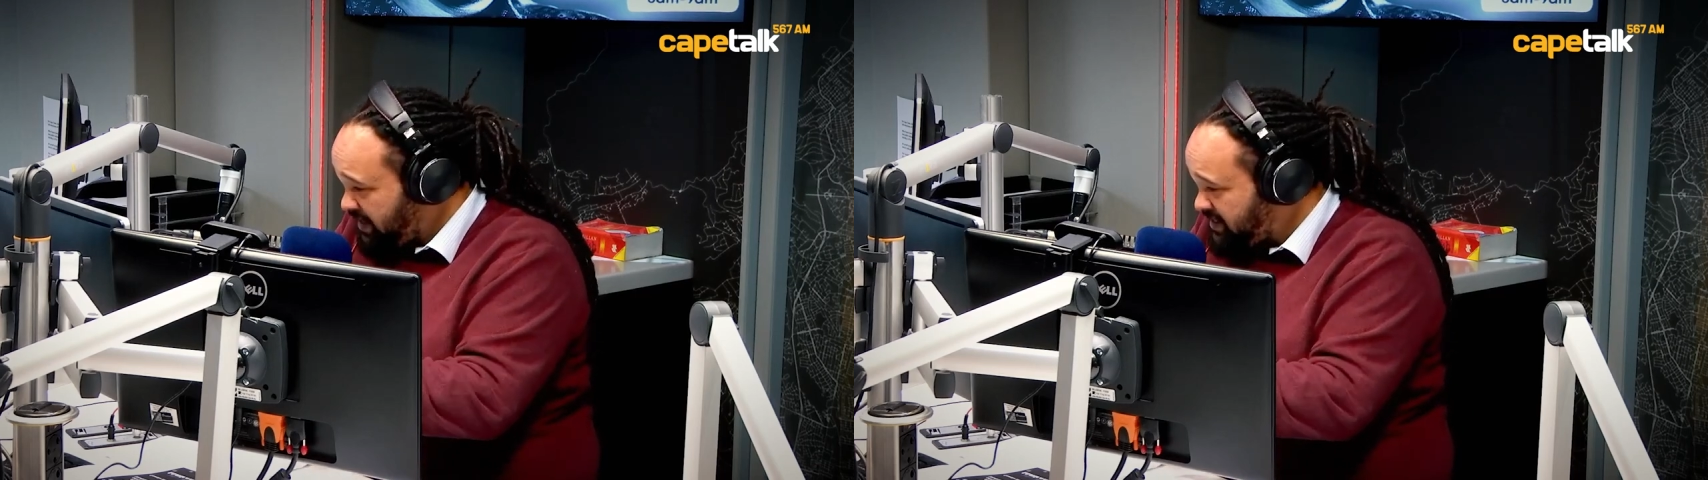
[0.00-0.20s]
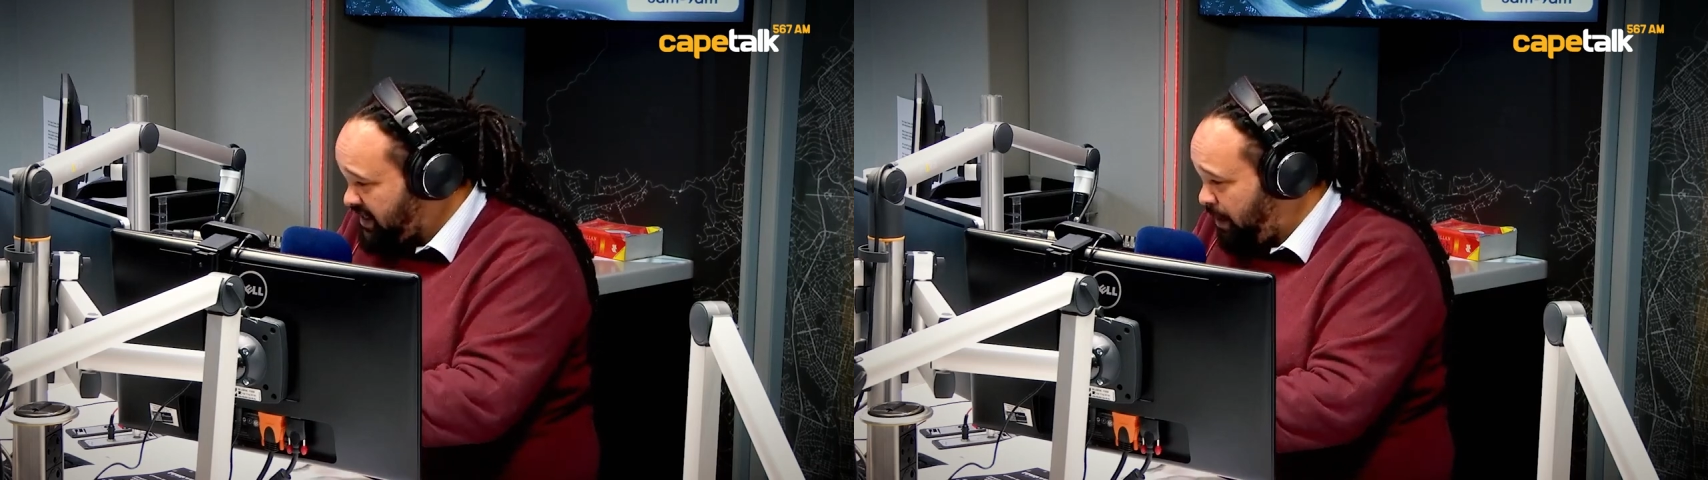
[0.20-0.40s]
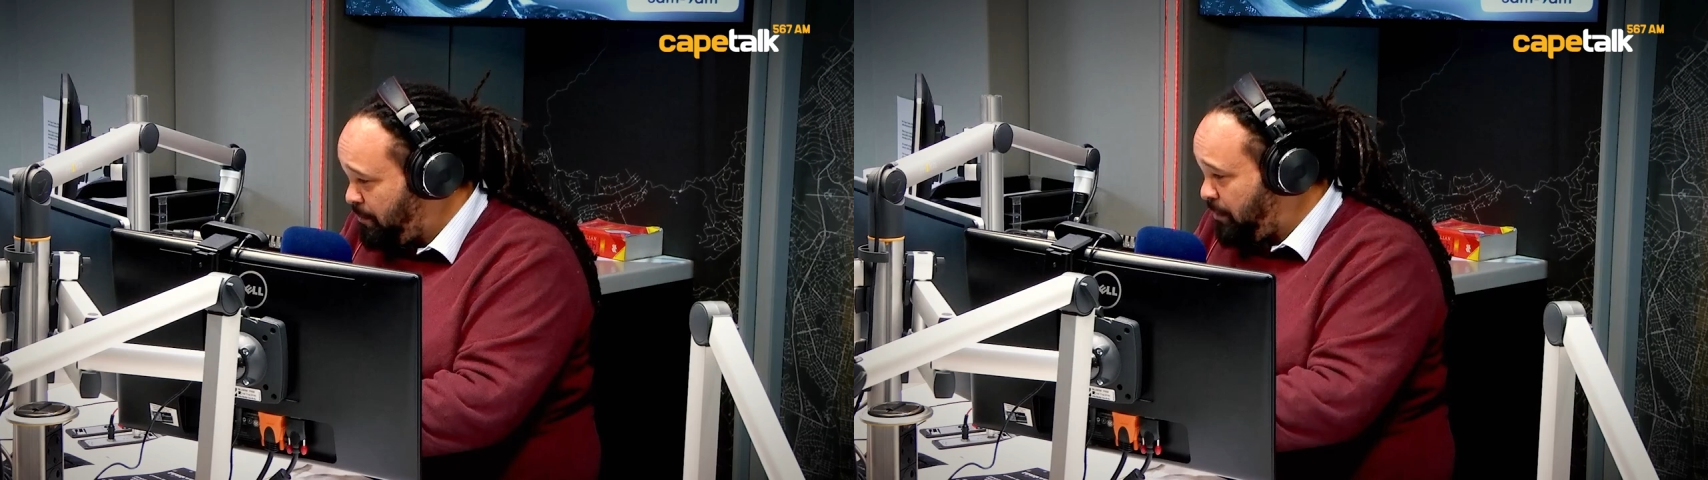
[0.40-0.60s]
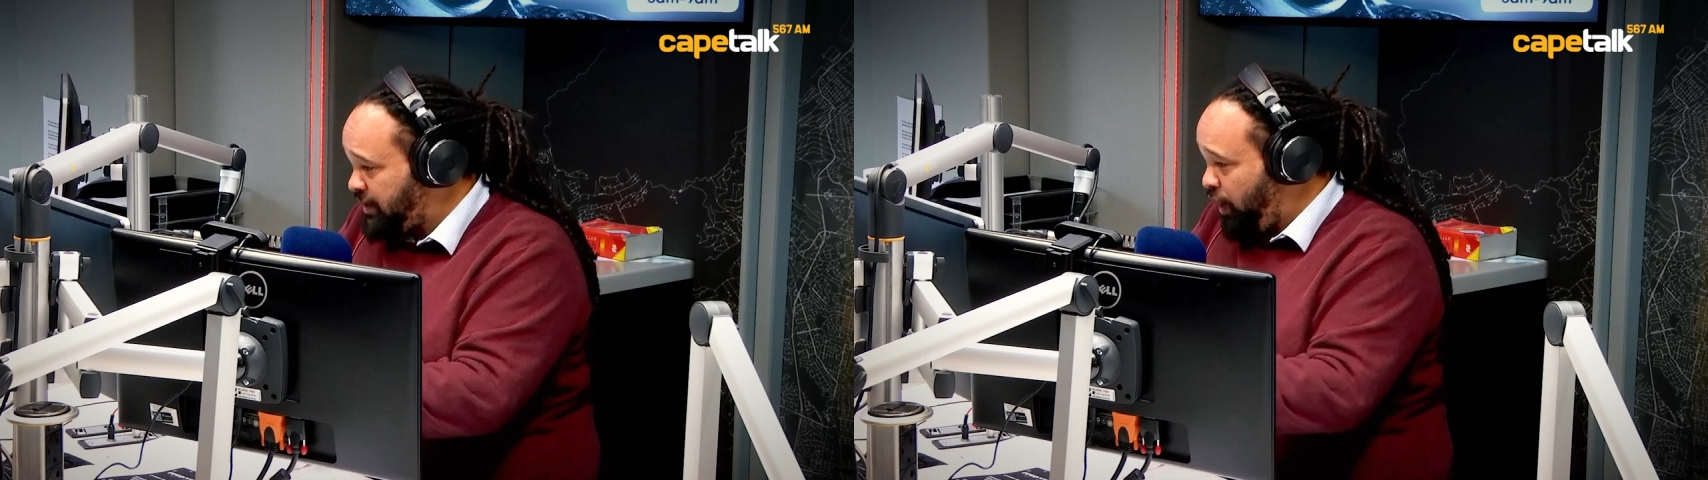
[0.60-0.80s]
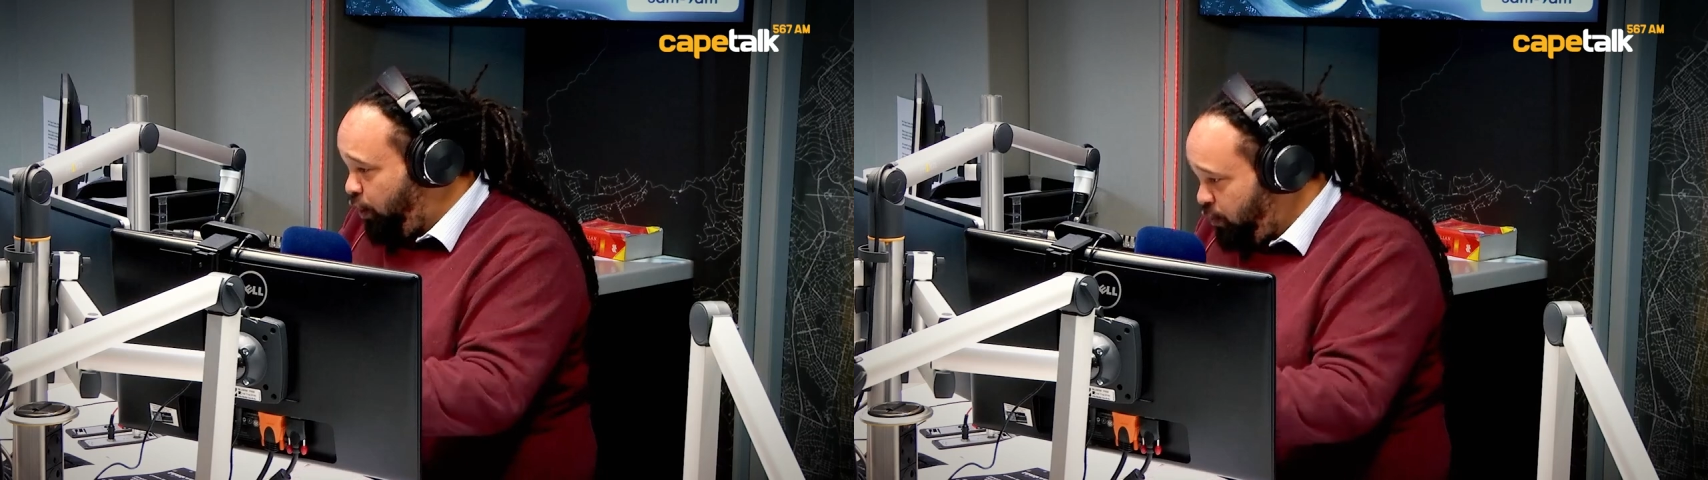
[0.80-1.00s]
some,
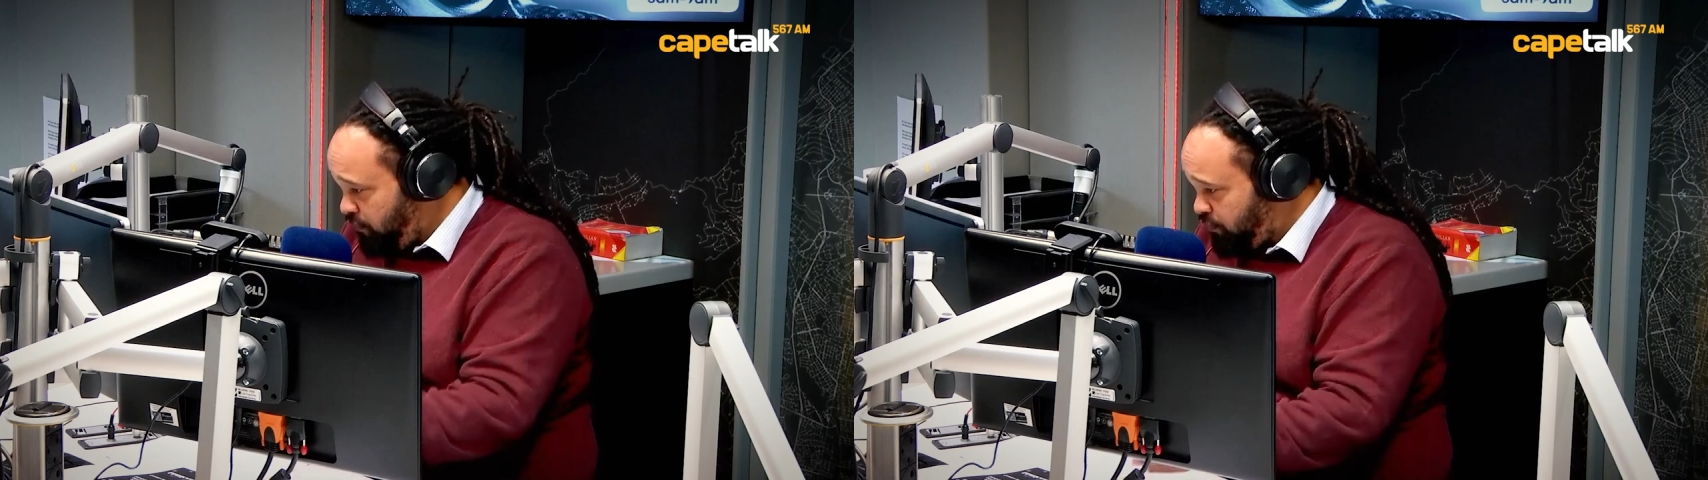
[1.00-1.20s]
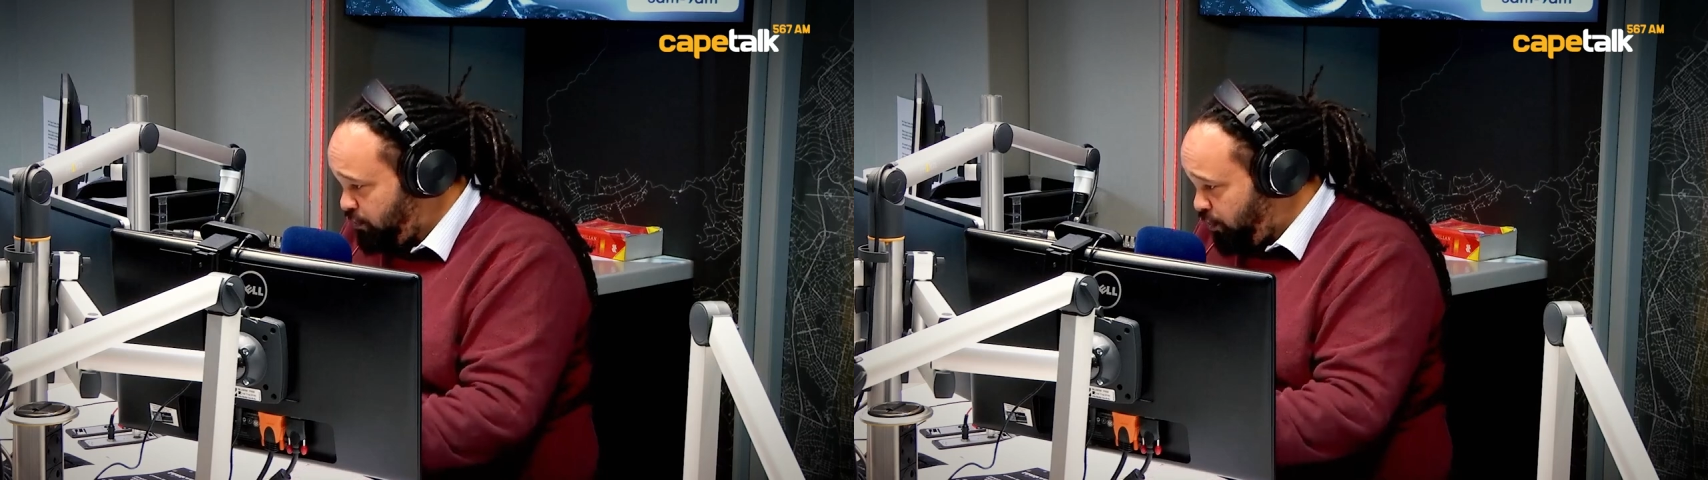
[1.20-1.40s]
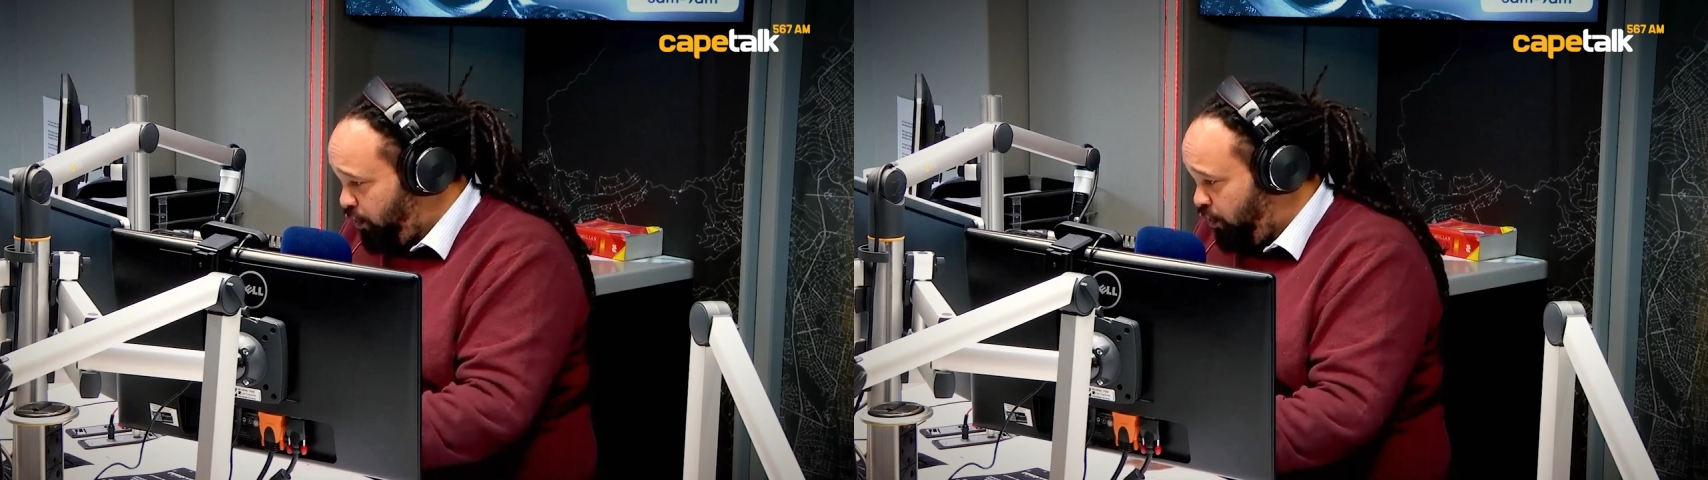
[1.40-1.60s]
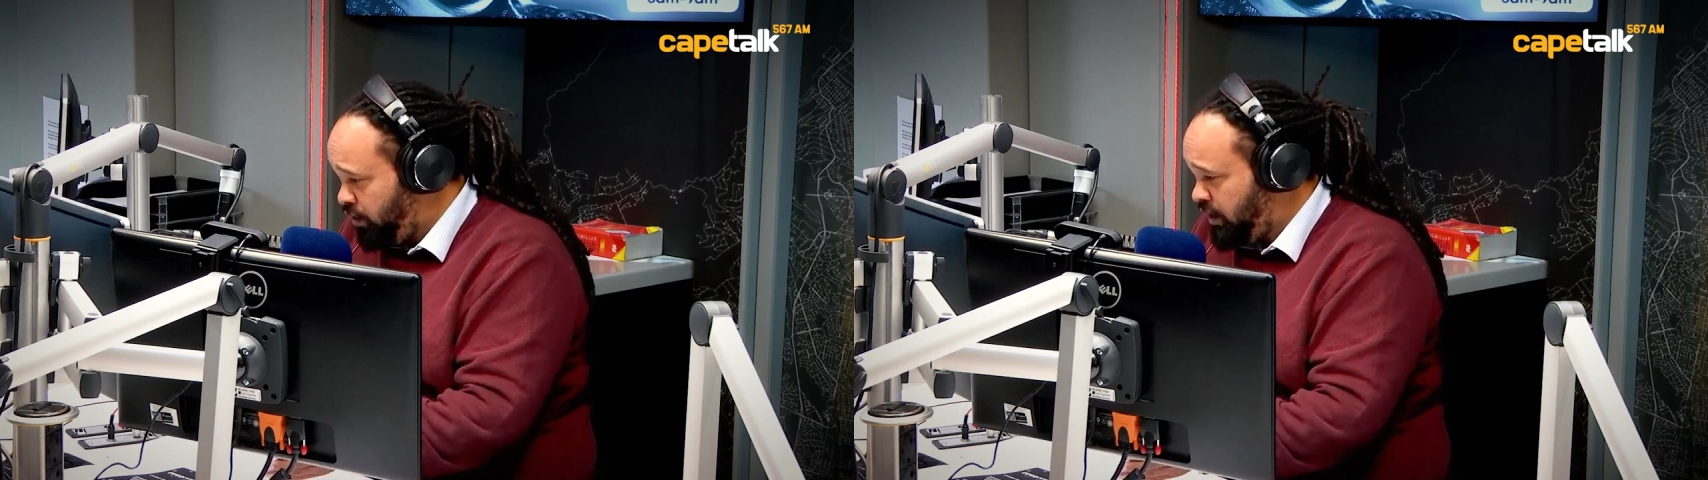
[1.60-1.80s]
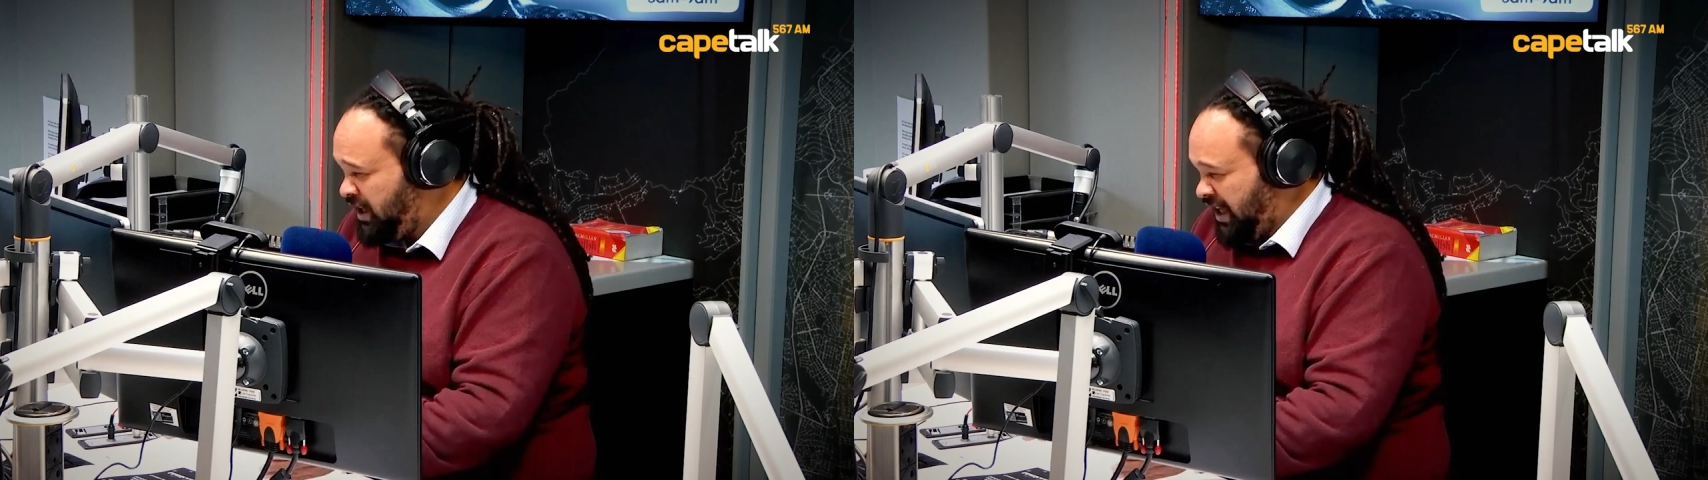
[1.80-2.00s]
but overall,